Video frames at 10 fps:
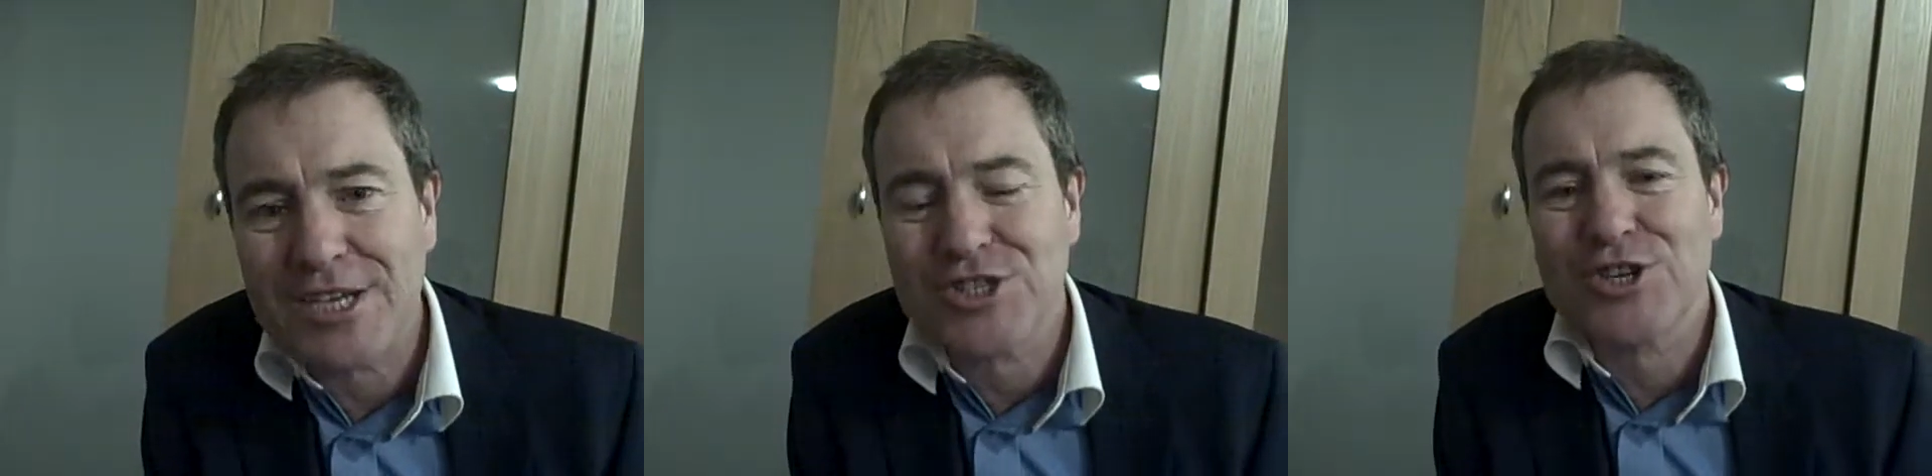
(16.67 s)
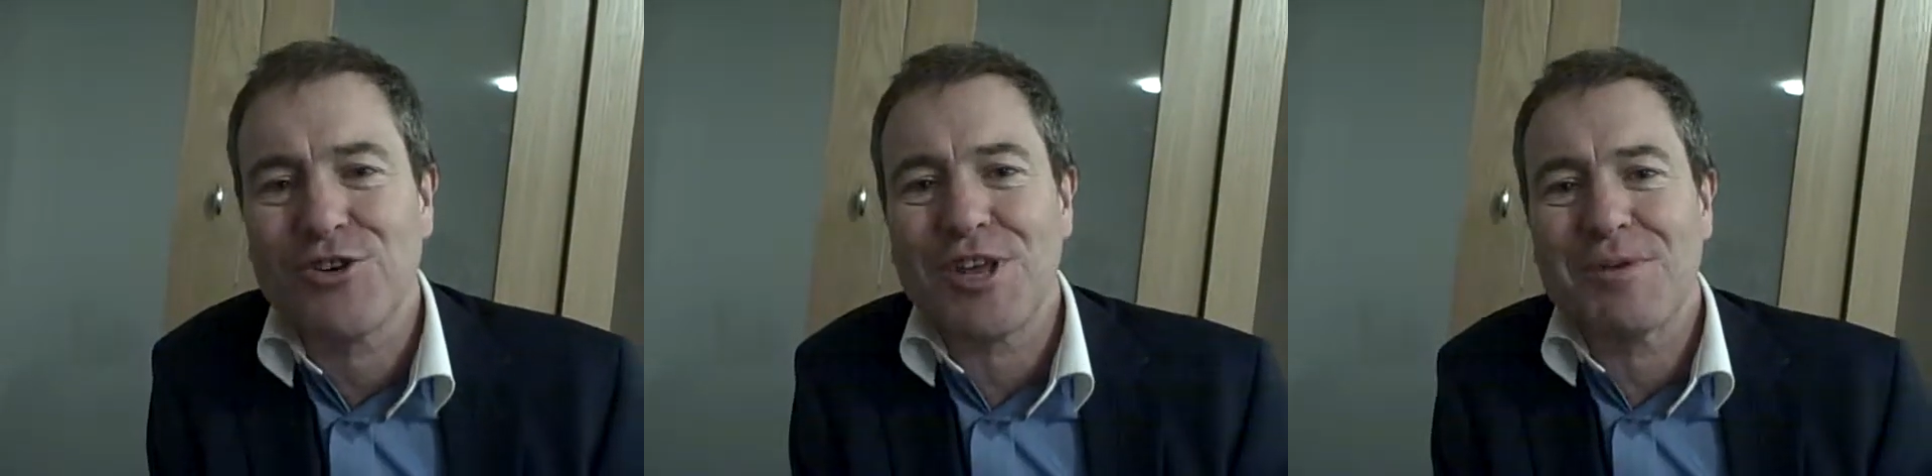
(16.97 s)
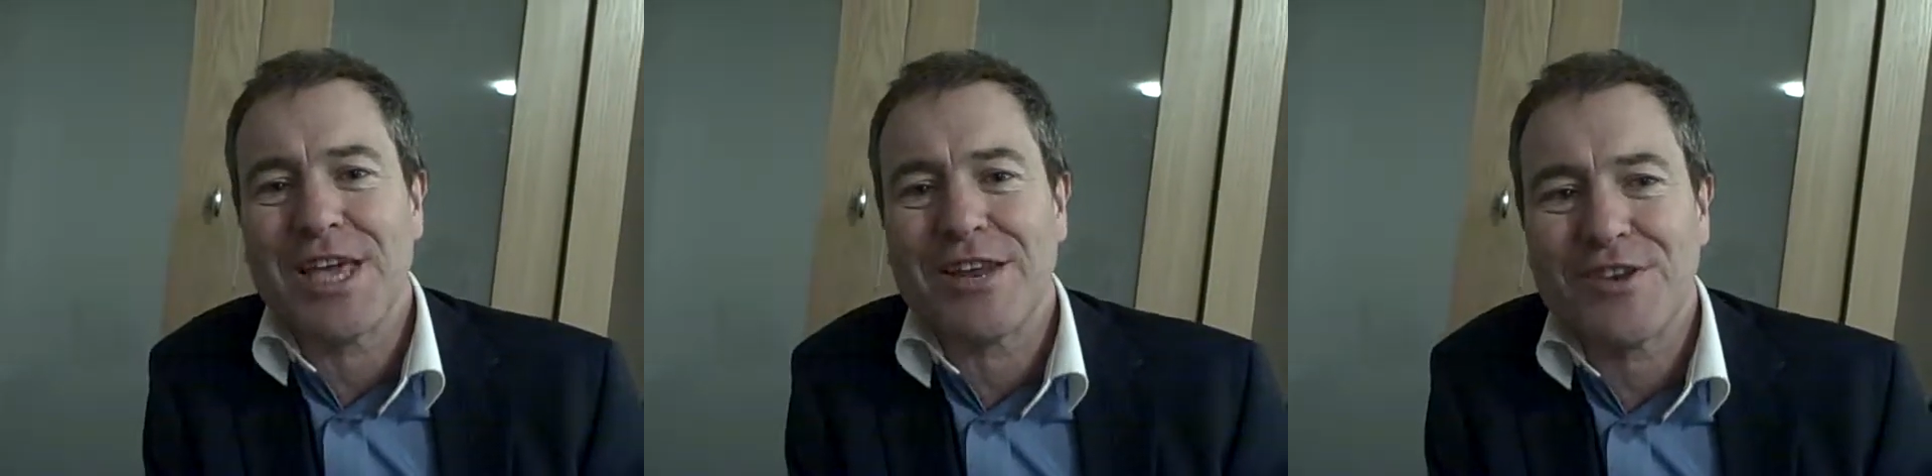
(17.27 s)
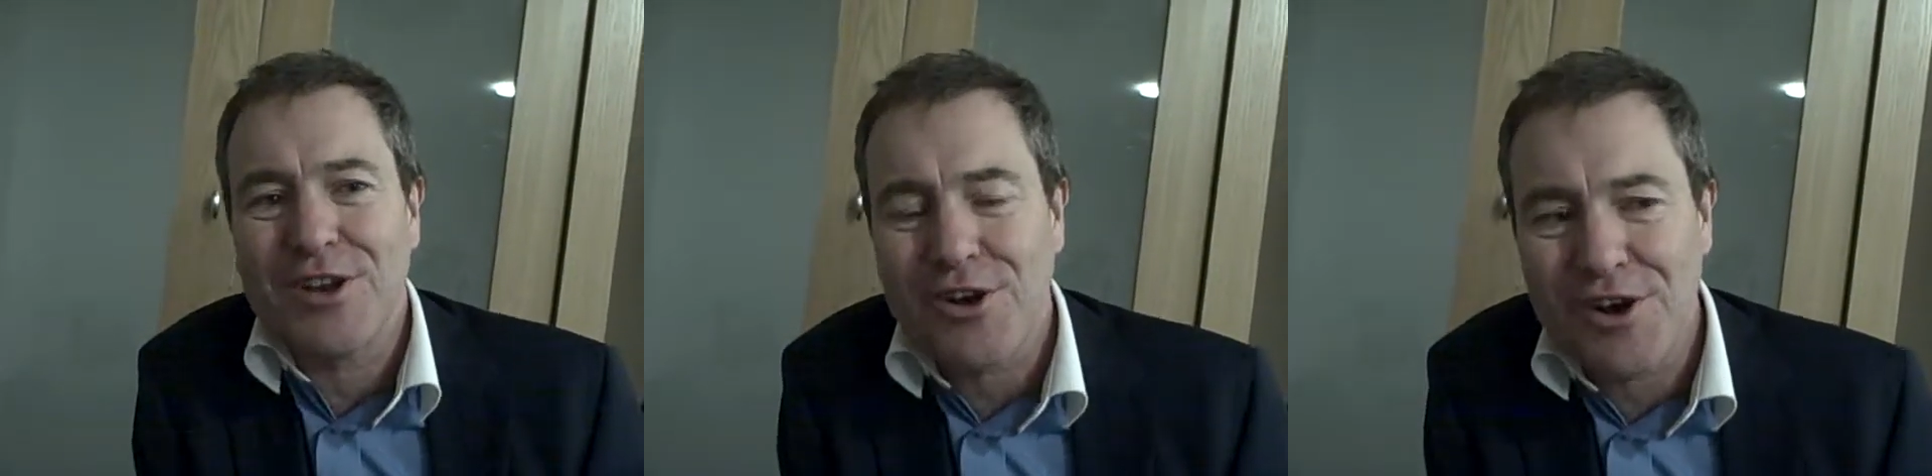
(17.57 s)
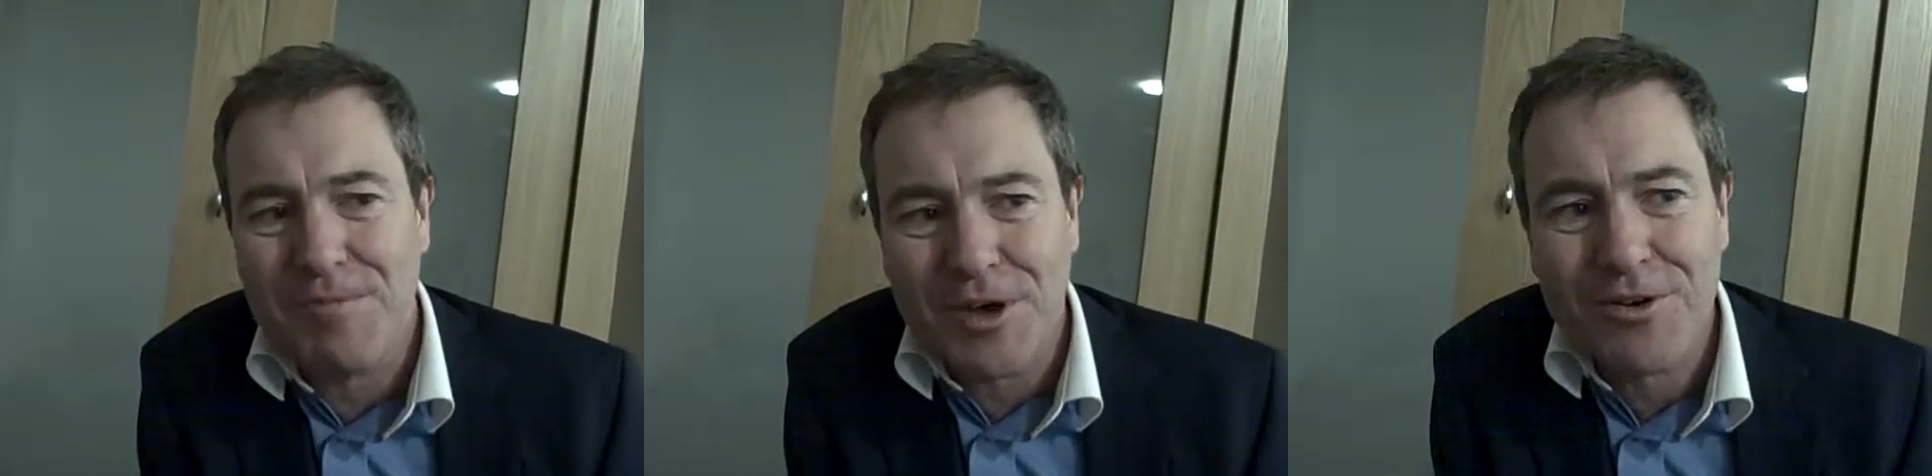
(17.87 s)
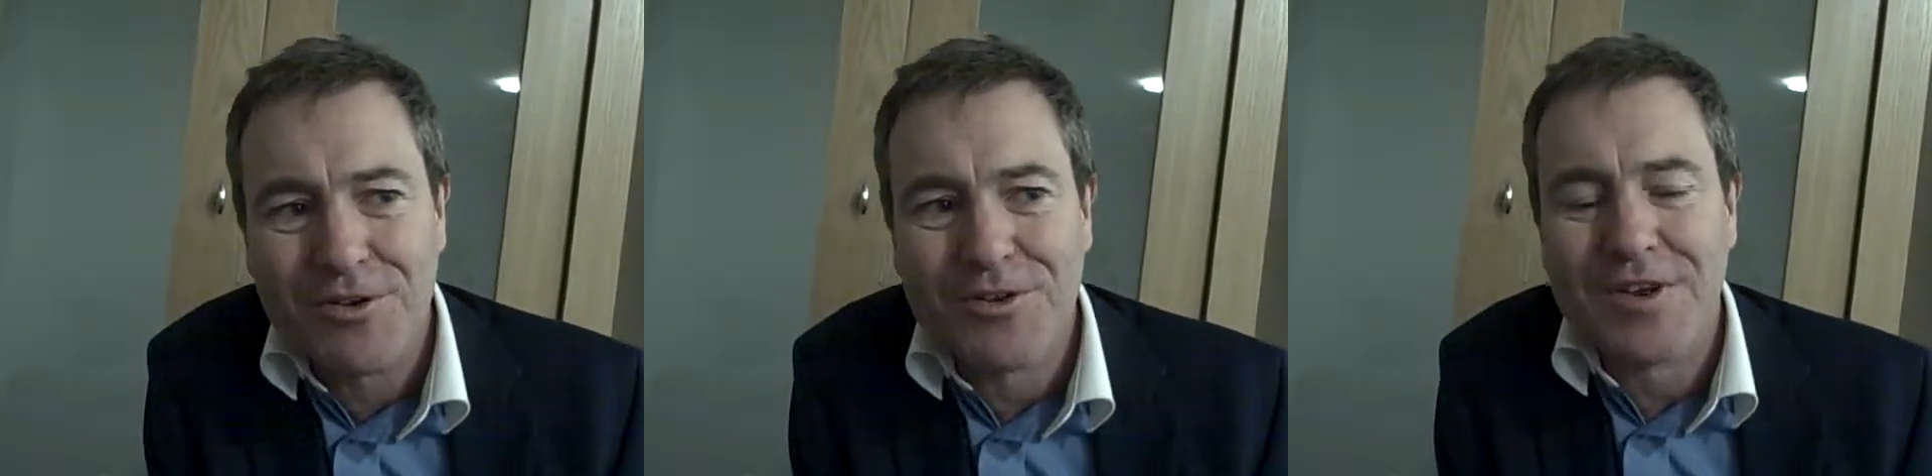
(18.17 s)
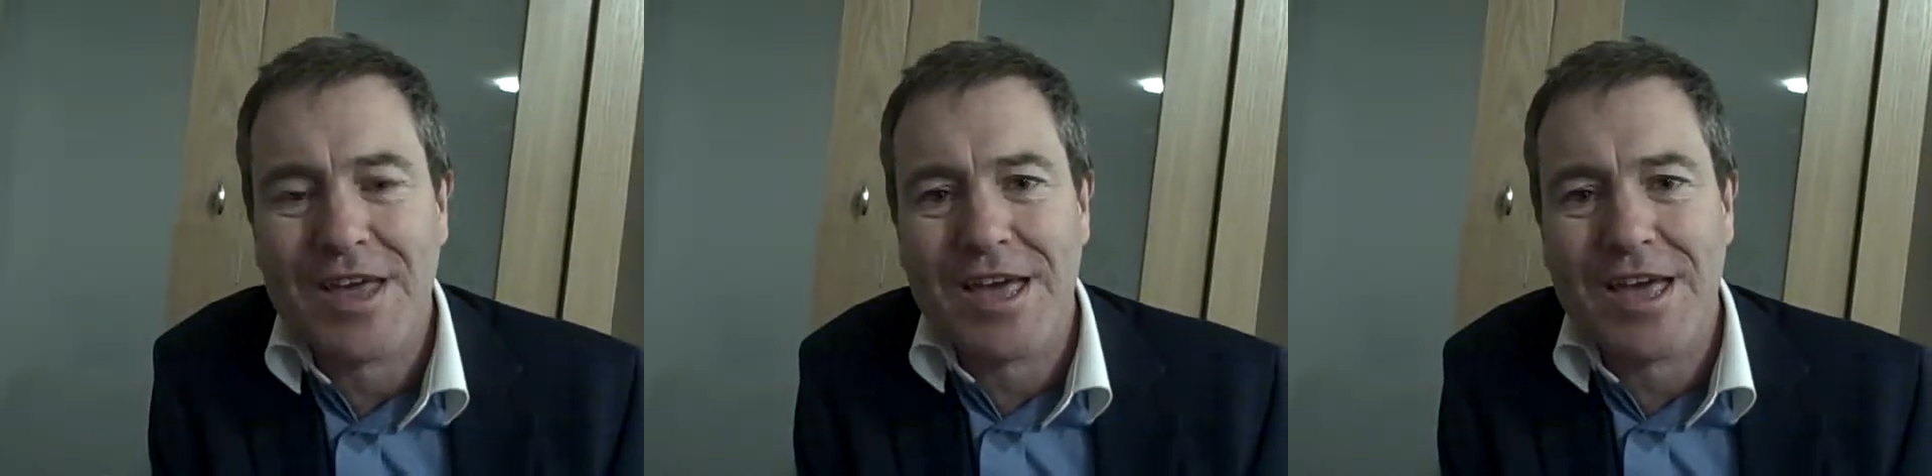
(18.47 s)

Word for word: I slowly began to learn about it.